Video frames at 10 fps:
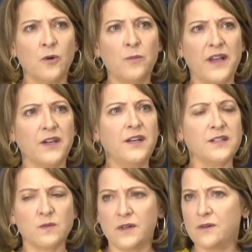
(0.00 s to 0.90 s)
Well, my
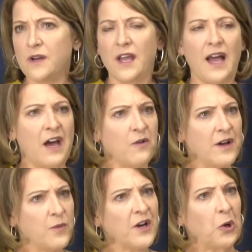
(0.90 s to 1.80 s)
goodness, well, how do
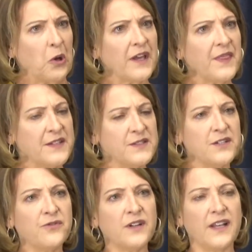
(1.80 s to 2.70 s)
I want to look at this
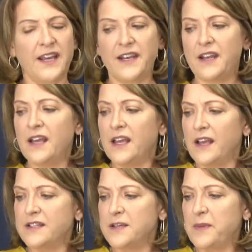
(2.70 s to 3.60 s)
differently? And
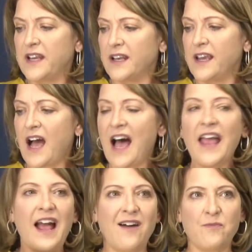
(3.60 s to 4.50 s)
typically,
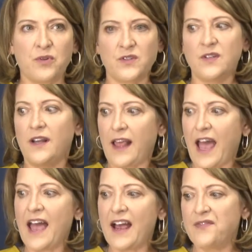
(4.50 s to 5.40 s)
I have personally,
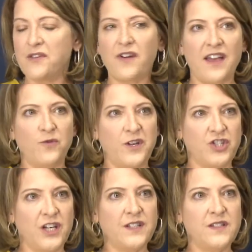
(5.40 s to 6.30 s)
I have the five
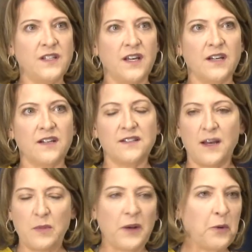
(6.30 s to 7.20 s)
wishes because
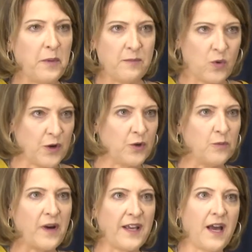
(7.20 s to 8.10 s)
I'm a little bit more
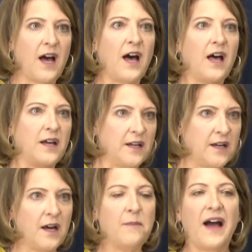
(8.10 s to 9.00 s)
kumbaya
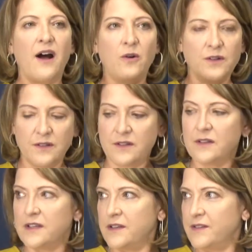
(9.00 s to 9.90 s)
about
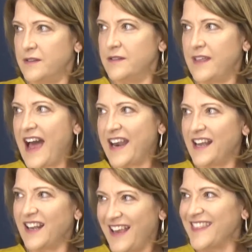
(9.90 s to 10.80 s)
the that
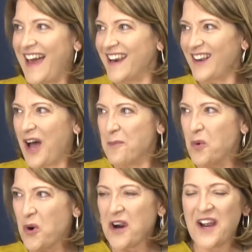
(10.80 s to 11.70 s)
I like that a lot
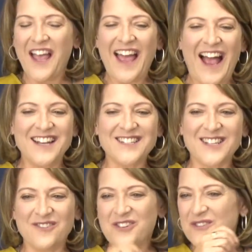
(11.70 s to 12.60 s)
more. And
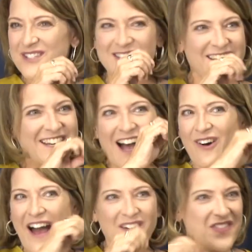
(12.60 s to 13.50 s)
so you'll see,
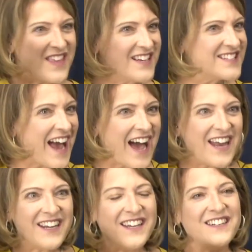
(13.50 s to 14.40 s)
I'll have things
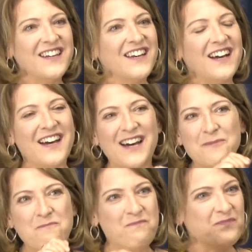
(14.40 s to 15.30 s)
added
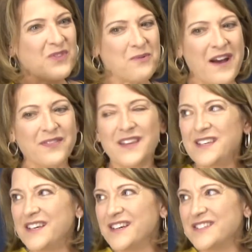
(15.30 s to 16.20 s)
um, throughout the
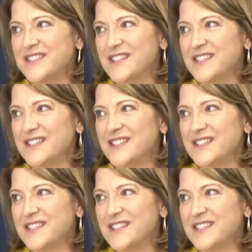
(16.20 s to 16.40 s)
years.